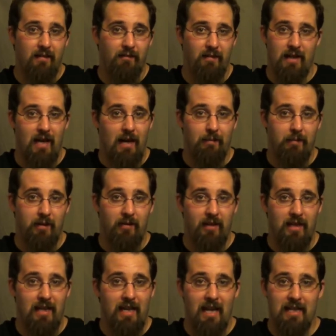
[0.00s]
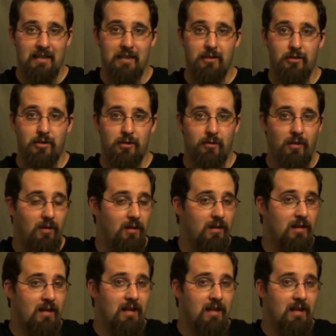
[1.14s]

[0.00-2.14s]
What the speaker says: phenomenally, as usual,